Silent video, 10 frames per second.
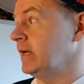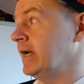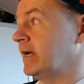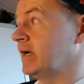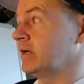
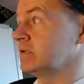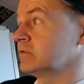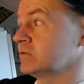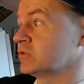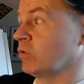And
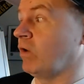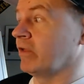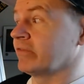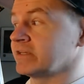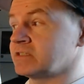so while
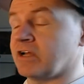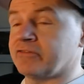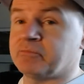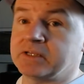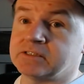this
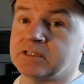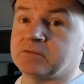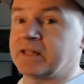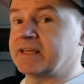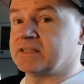stuff may seem
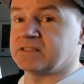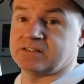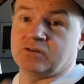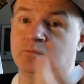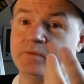like it's
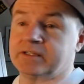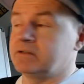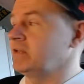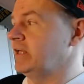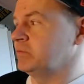no big
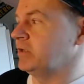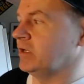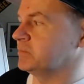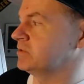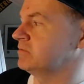deal, and the
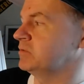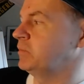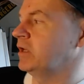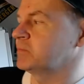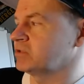meetups,
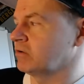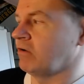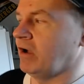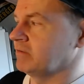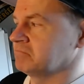the meetups are
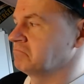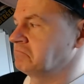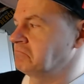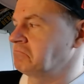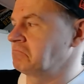not,
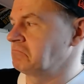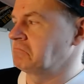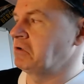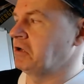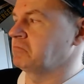
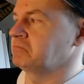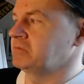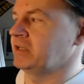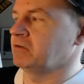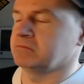not a,
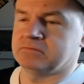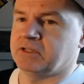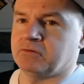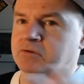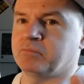they don't, they
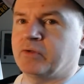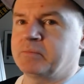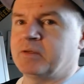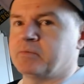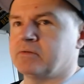don't employ
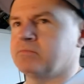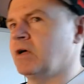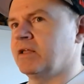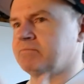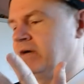people.
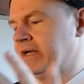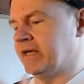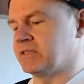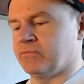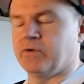Well, I, I
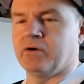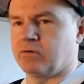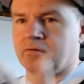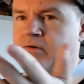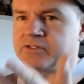guess if we go to
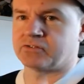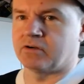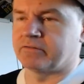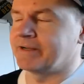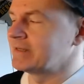a
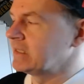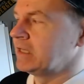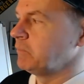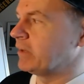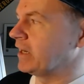restaurant, right?
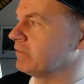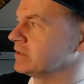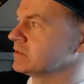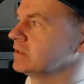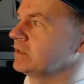But
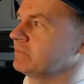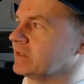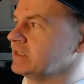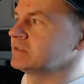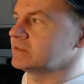anyways,
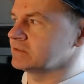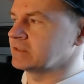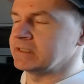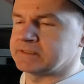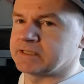these,
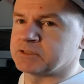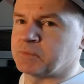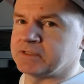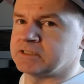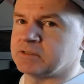these things
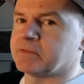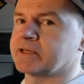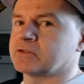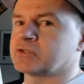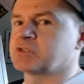may seem like
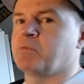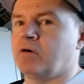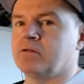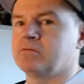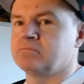they're small,